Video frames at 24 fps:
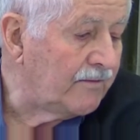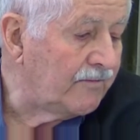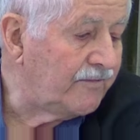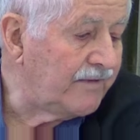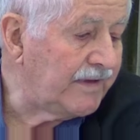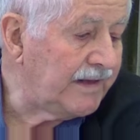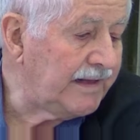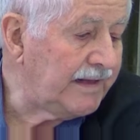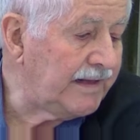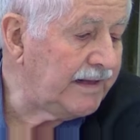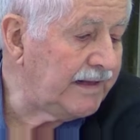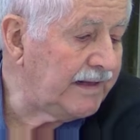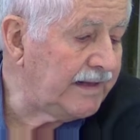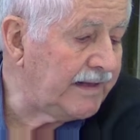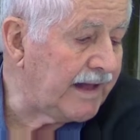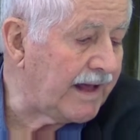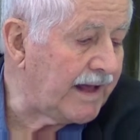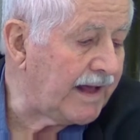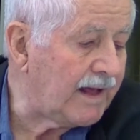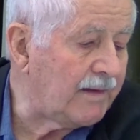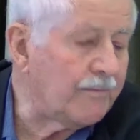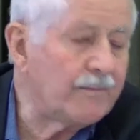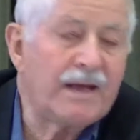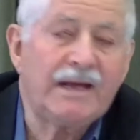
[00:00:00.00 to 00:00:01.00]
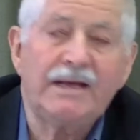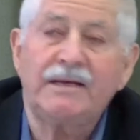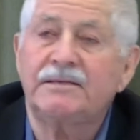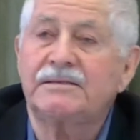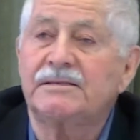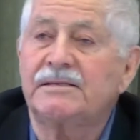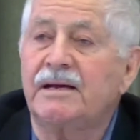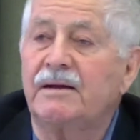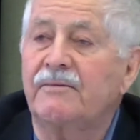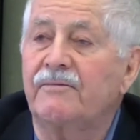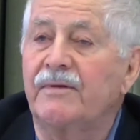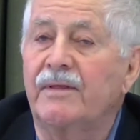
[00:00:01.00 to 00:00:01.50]
VE Day, May
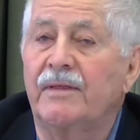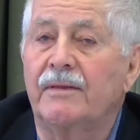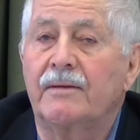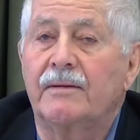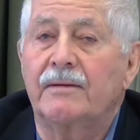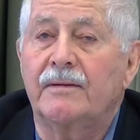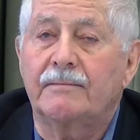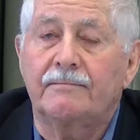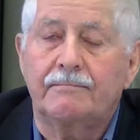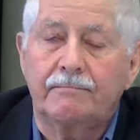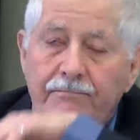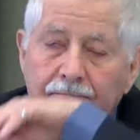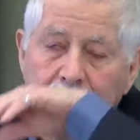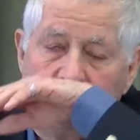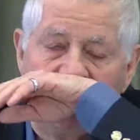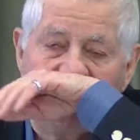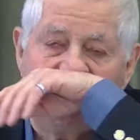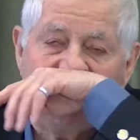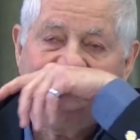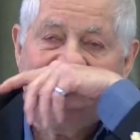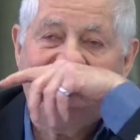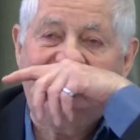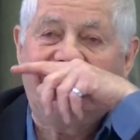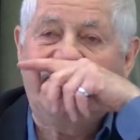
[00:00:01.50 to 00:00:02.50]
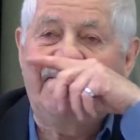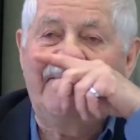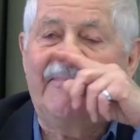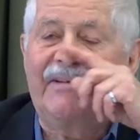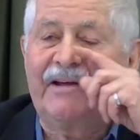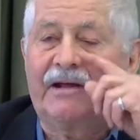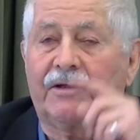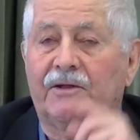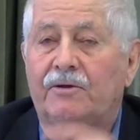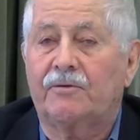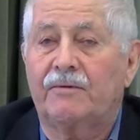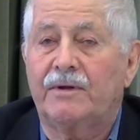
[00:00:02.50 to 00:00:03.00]
7th.
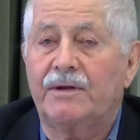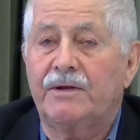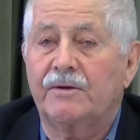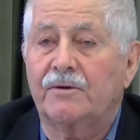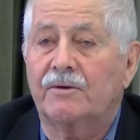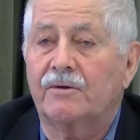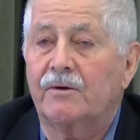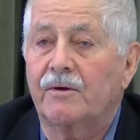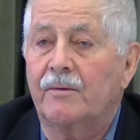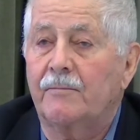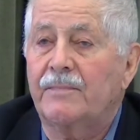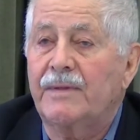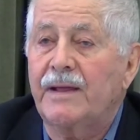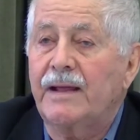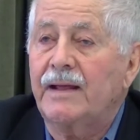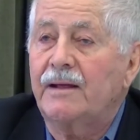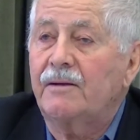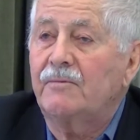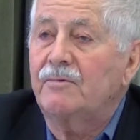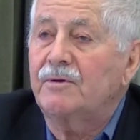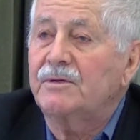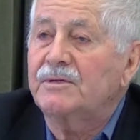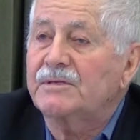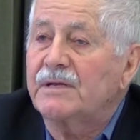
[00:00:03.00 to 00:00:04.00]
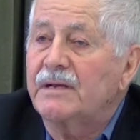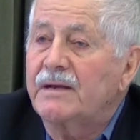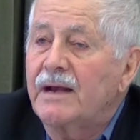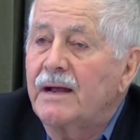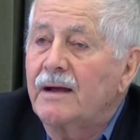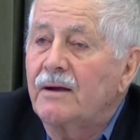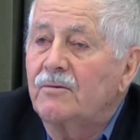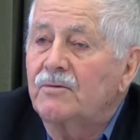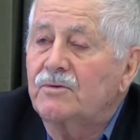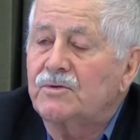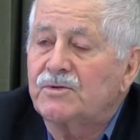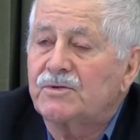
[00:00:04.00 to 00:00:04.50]
Victory Europe Day was
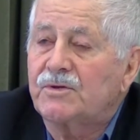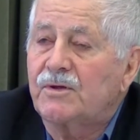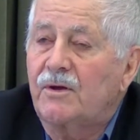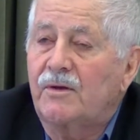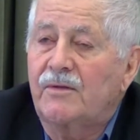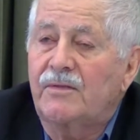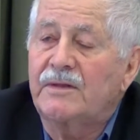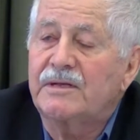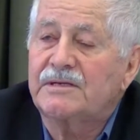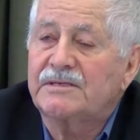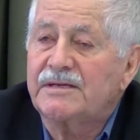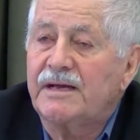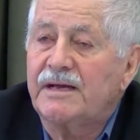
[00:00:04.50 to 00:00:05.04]
announced on the